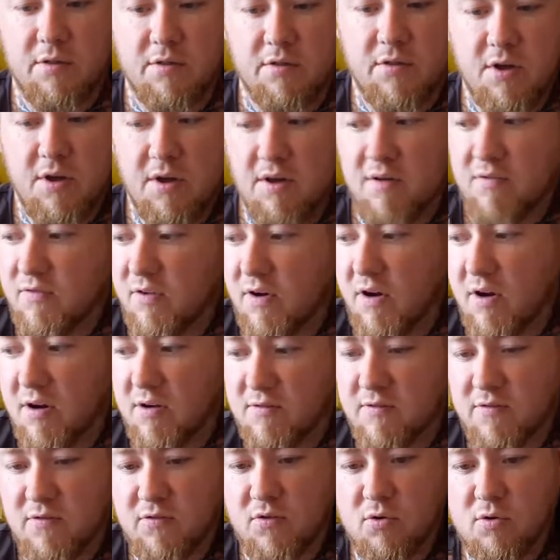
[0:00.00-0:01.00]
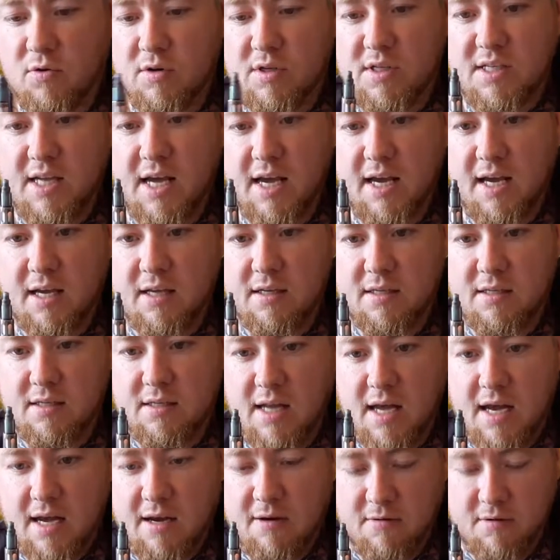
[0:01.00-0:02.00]
35-40 seconds
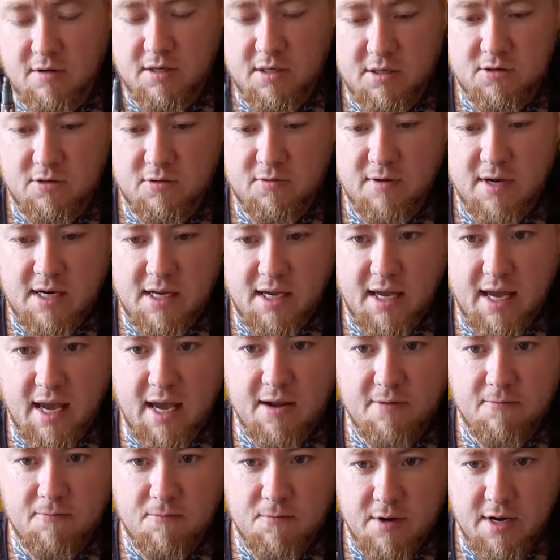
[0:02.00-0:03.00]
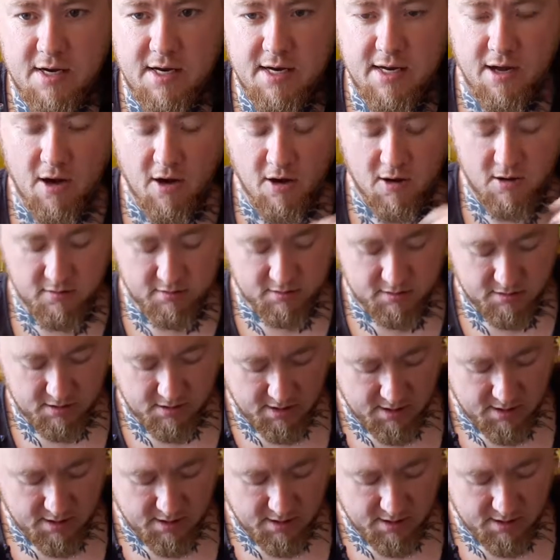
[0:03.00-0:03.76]
now, and it's already getting really hot.